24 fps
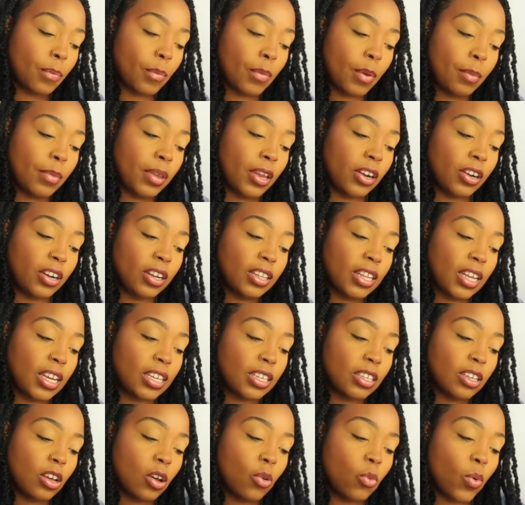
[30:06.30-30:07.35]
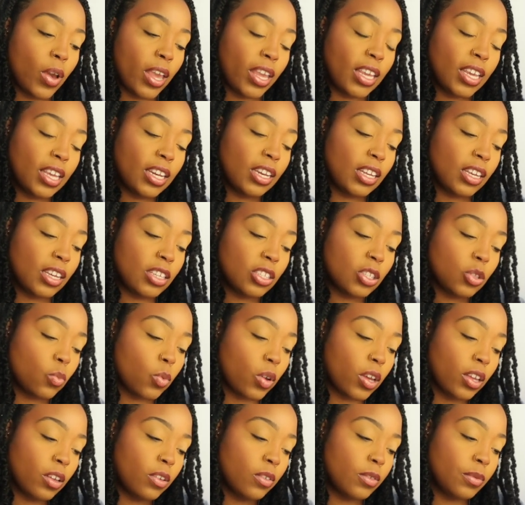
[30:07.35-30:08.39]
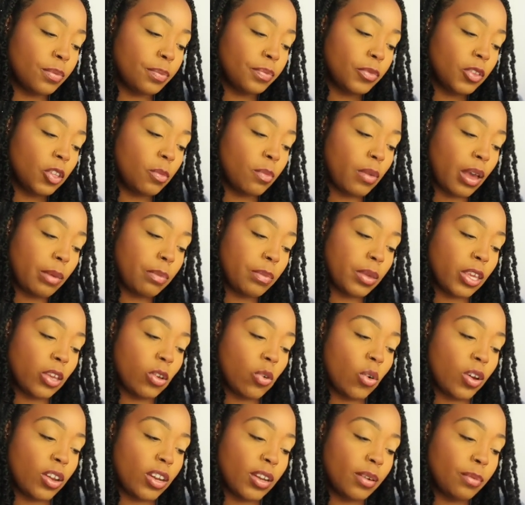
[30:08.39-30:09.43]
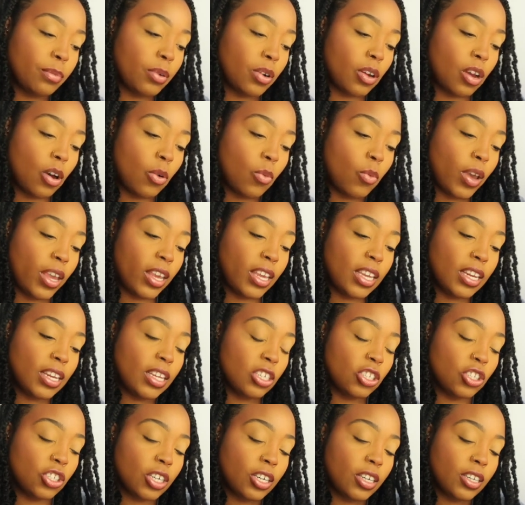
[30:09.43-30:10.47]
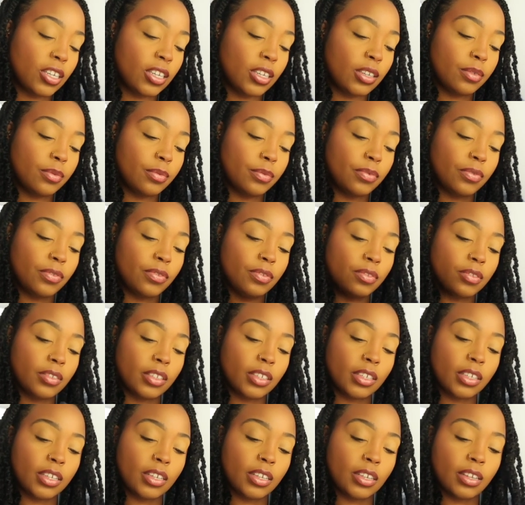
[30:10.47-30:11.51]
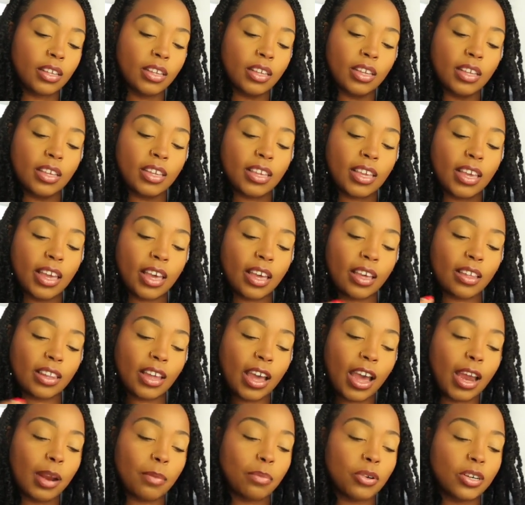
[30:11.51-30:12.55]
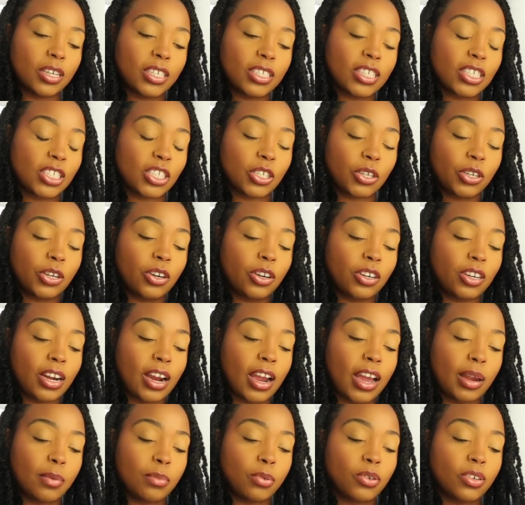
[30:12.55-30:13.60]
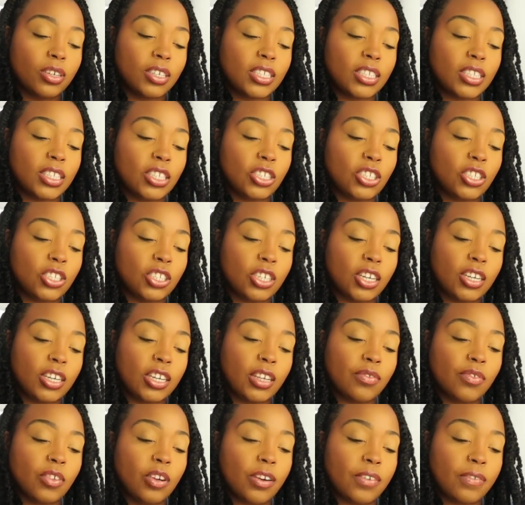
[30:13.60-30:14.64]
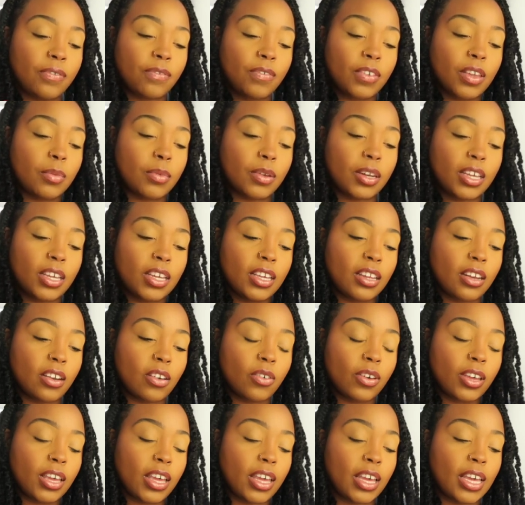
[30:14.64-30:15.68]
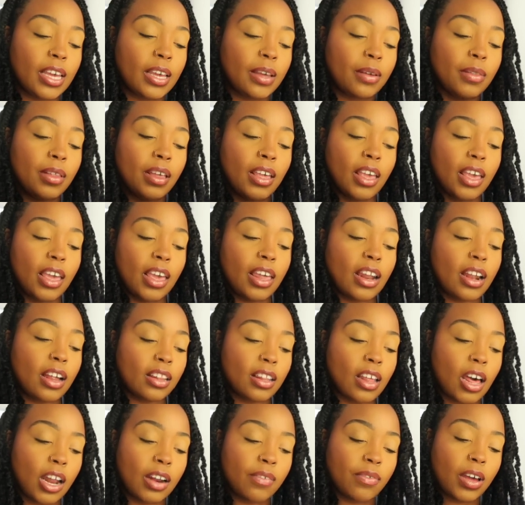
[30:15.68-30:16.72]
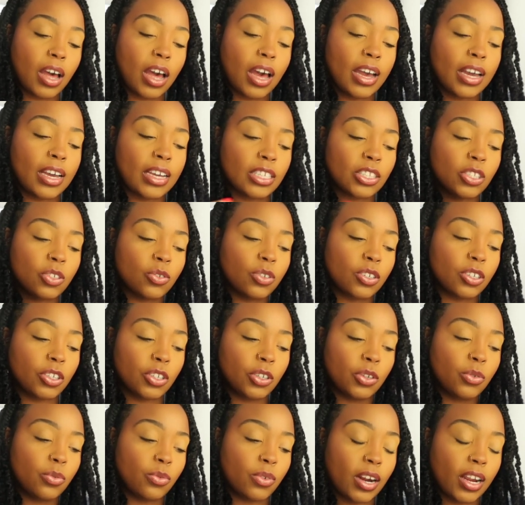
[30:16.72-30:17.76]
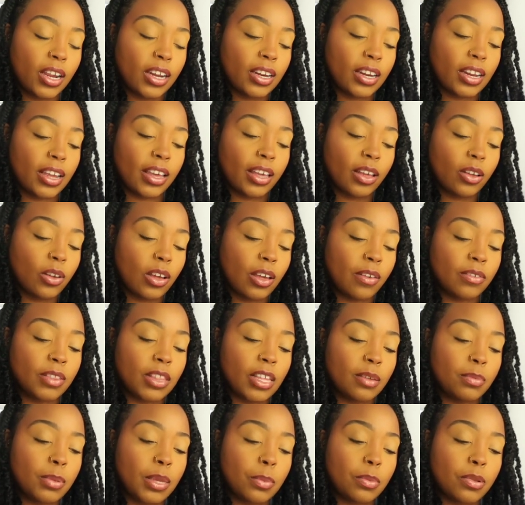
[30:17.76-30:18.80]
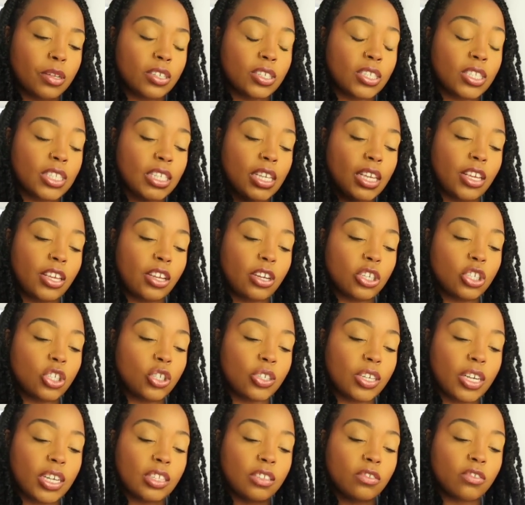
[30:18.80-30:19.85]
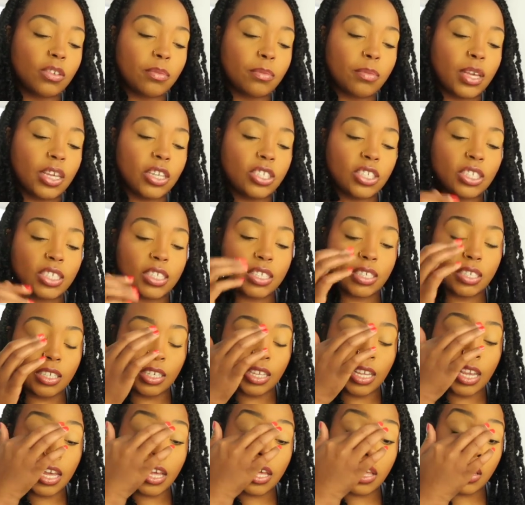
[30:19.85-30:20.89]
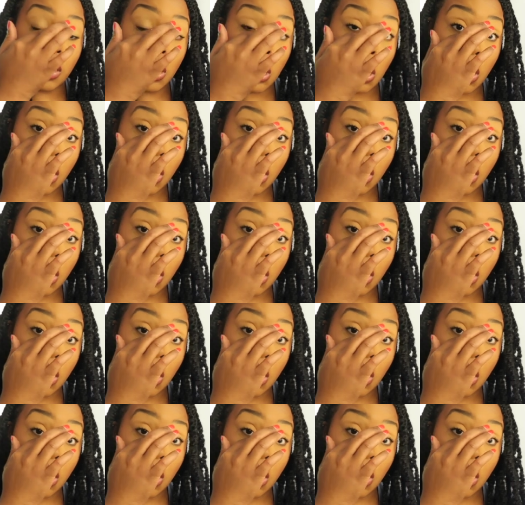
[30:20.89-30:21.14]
I'm hearing like an awakening as well. You might be on an awakening journey yeah the high priestess so you're on your high priestess journey if you're a feminine okay and a lot of eyes are on you right now i think people are seeing your transformation yeah